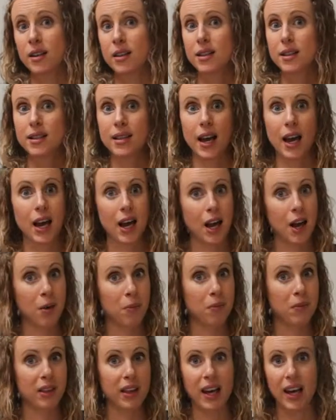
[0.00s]

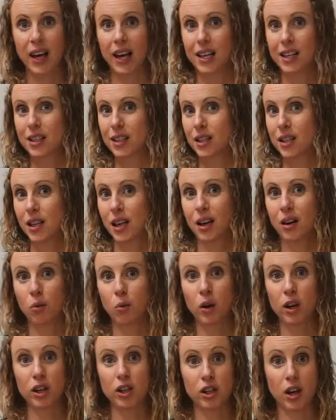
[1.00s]
Same thing as
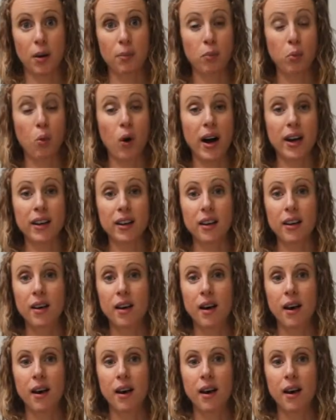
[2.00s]
Workshop 1.